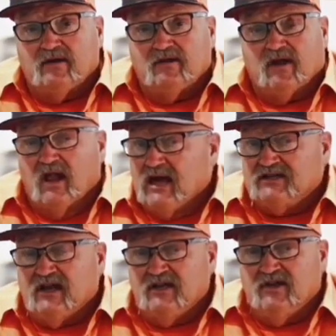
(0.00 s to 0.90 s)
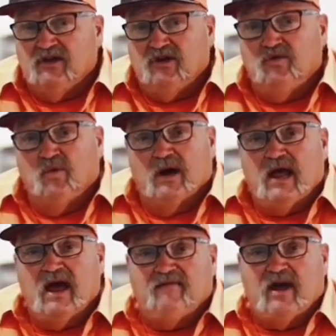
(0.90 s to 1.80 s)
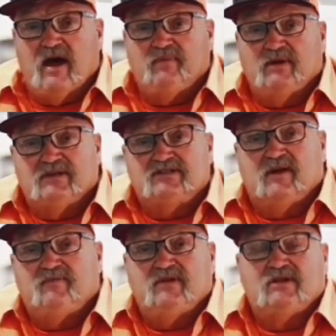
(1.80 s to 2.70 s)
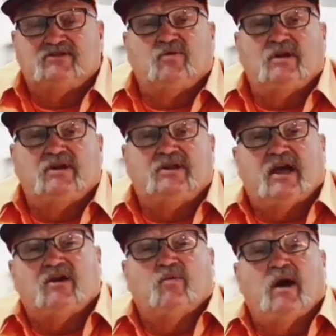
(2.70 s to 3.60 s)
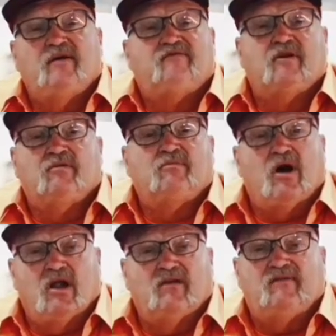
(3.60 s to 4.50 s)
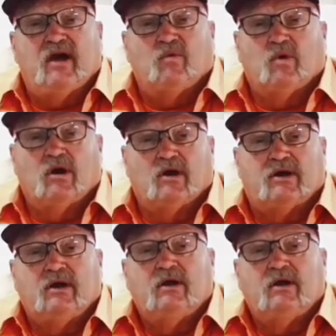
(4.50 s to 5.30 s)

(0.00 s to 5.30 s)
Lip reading: The last thing that you want to have happen is something that's going to take away from all of that work,